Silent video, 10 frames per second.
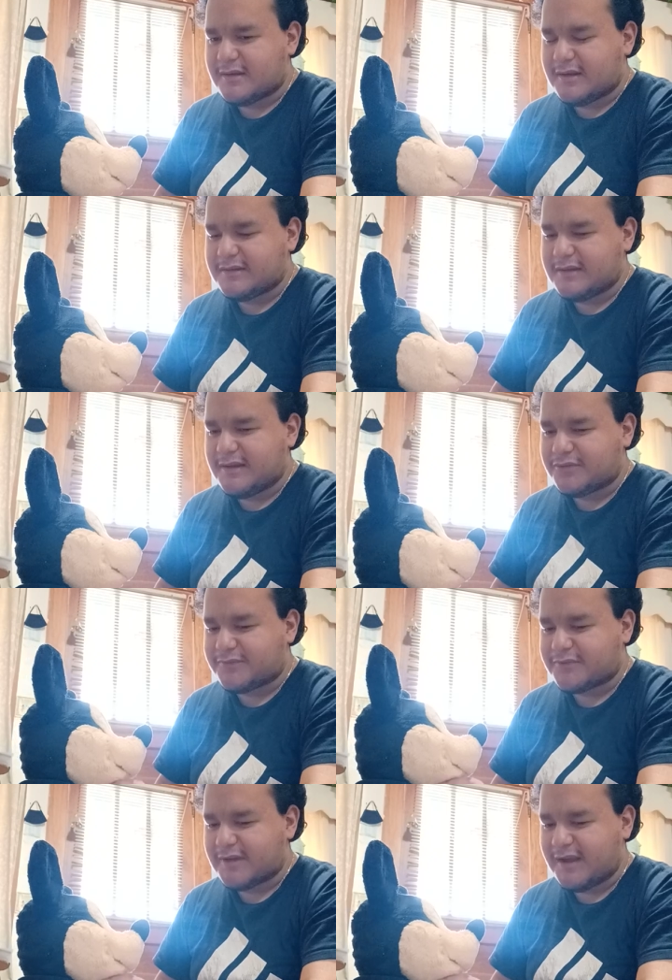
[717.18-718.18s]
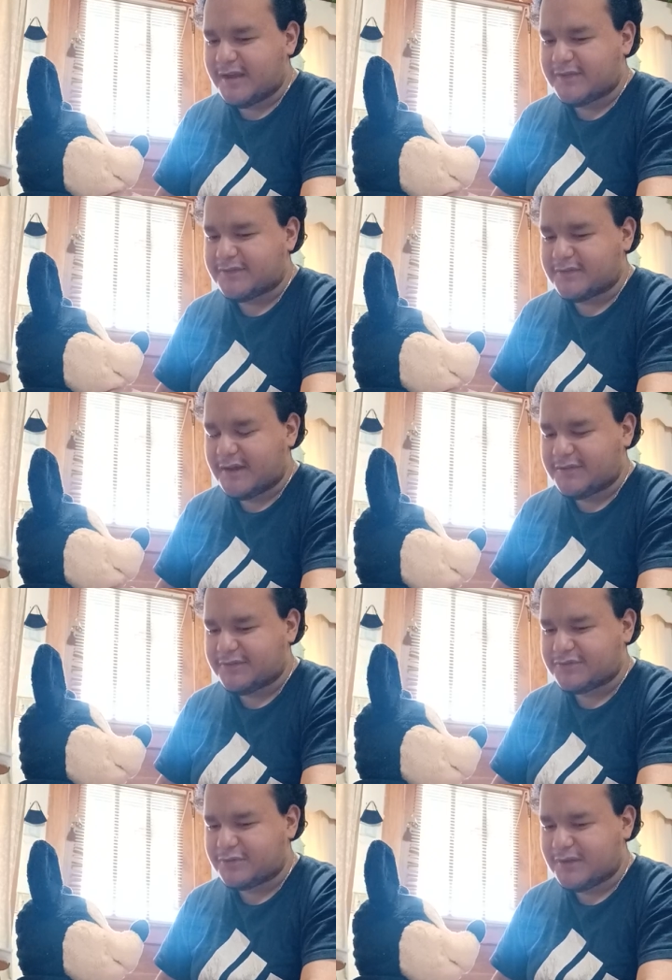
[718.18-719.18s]
And then he has one for the head. So
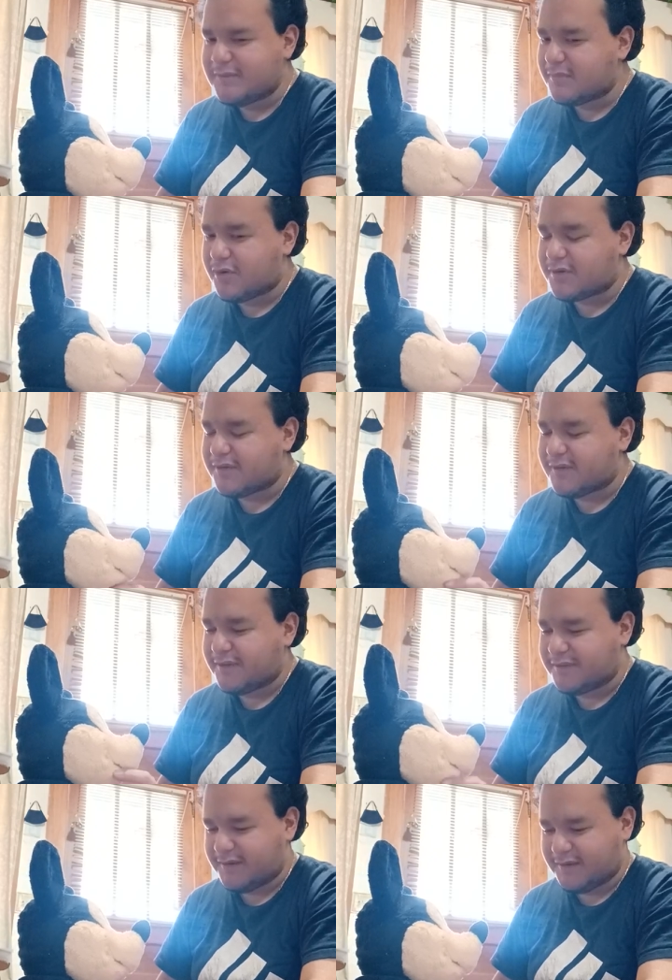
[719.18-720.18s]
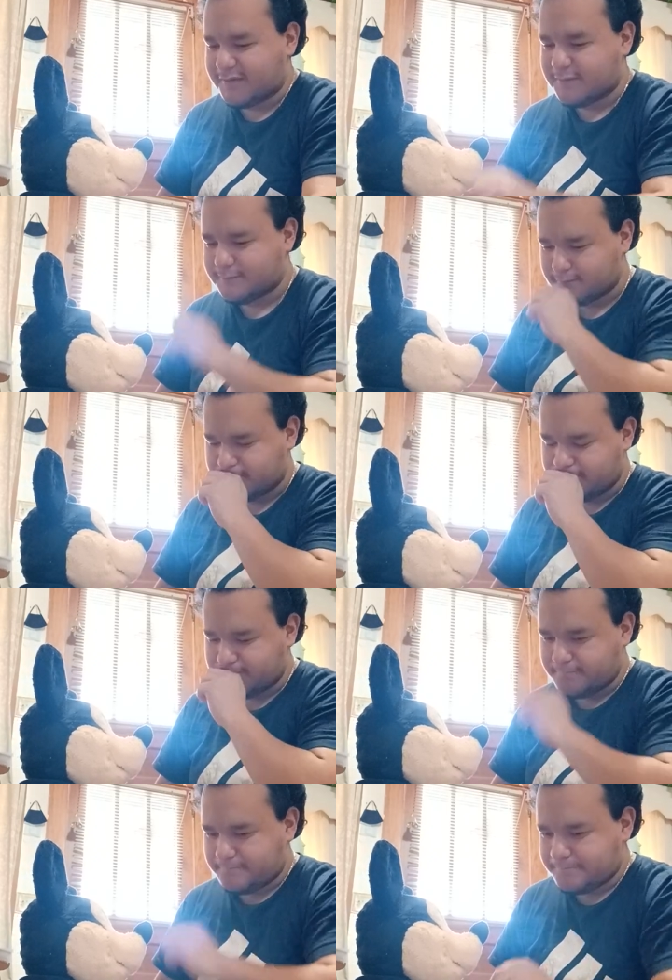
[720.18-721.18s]
that's 3 motors, I think.
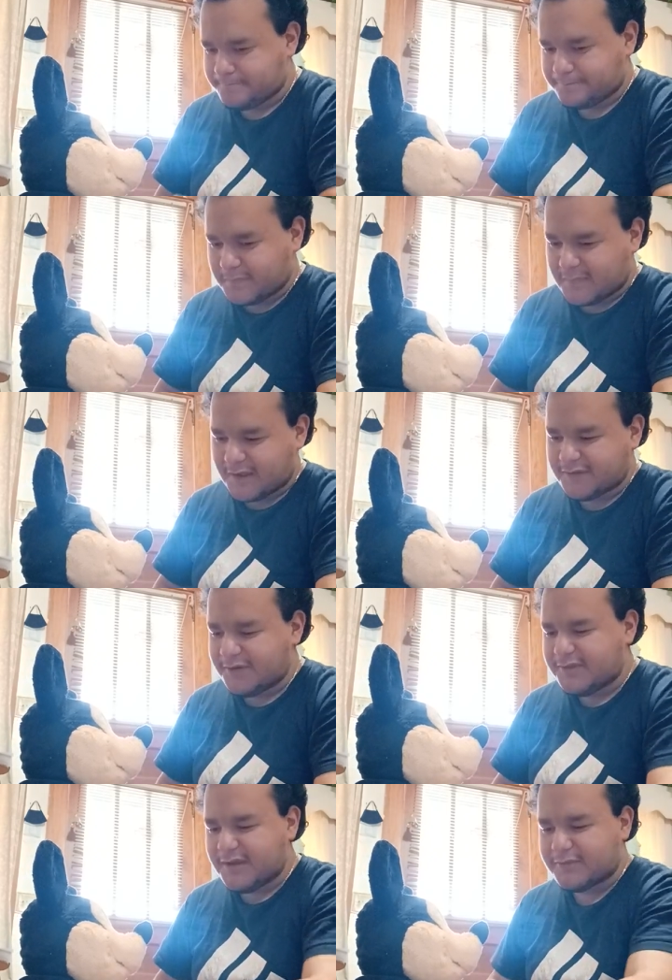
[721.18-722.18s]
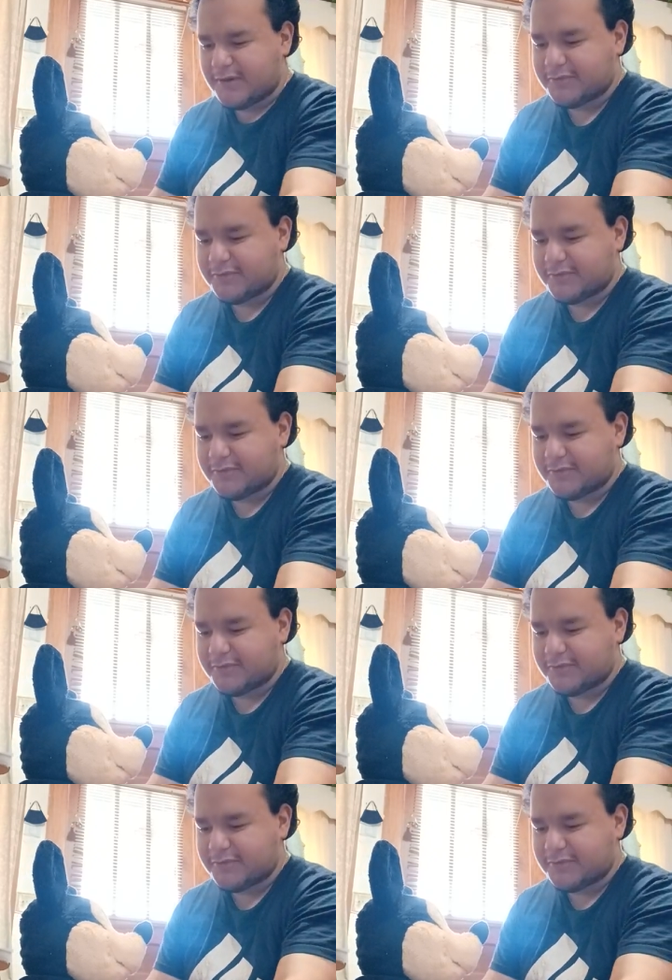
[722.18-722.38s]
Because everything around